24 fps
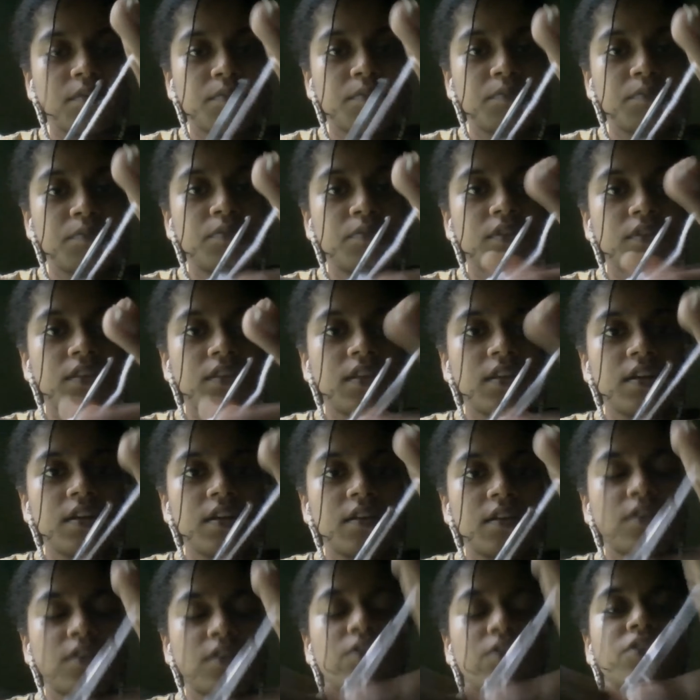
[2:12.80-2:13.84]
Put the
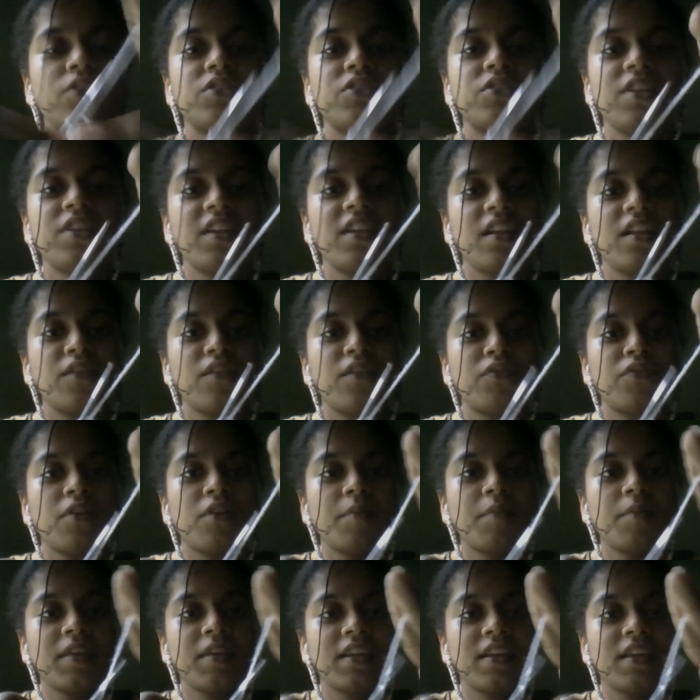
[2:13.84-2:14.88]
crochet needle
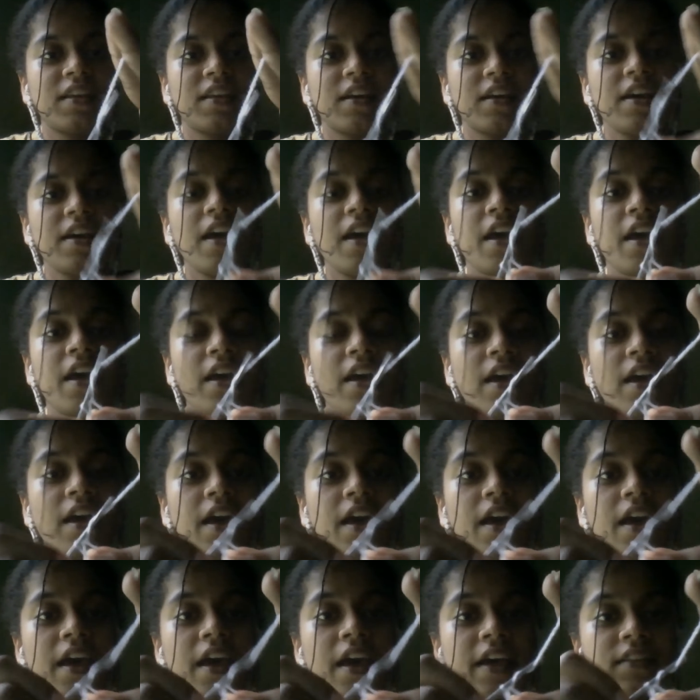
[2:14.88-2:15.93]
from here
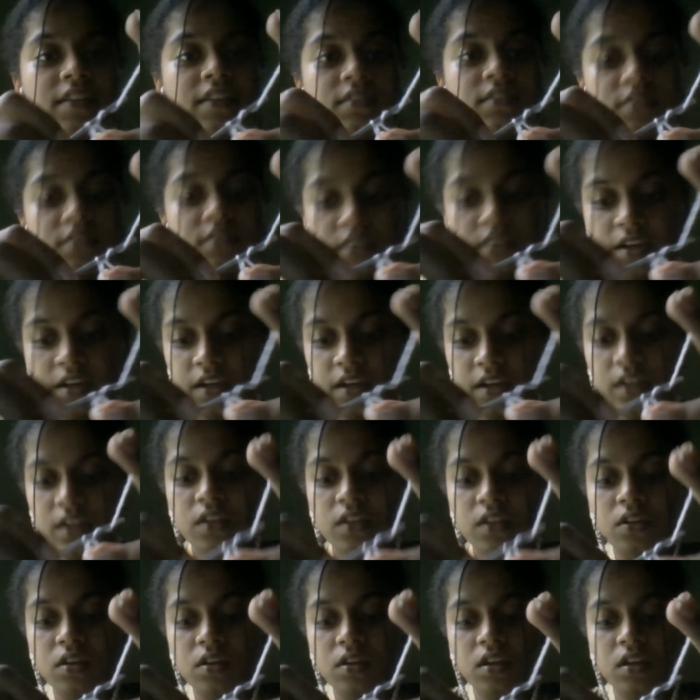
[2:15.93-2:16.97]
and start
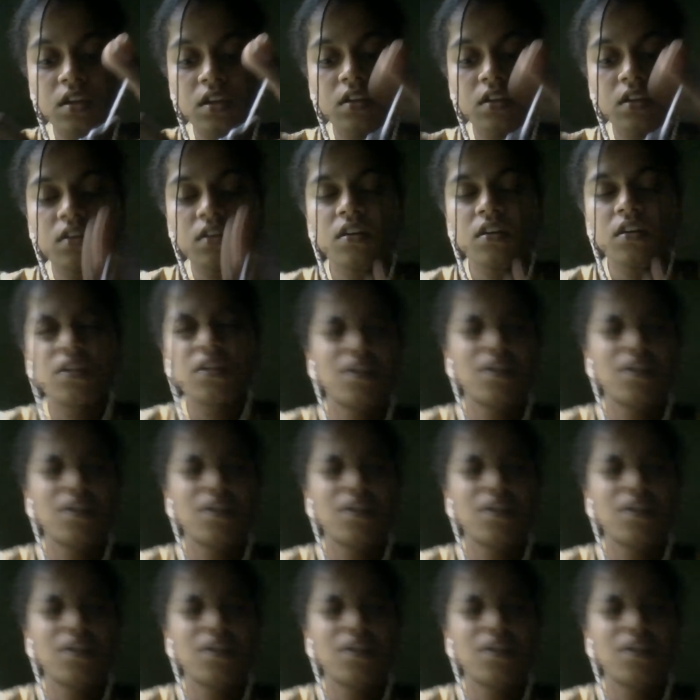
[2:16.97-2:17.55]
doing